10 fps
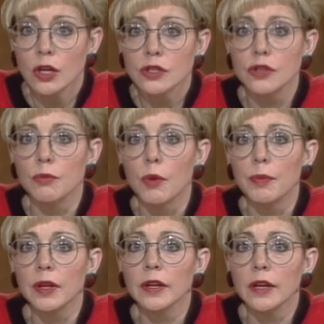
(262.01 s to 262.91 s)
to the
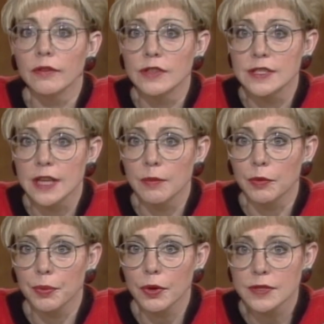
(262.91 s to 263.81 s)
mobility of
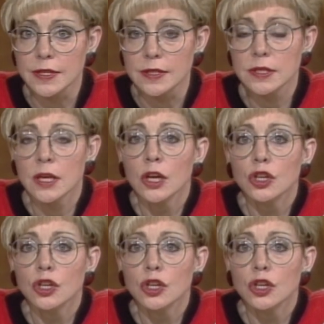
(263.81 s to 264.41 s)
disabled persons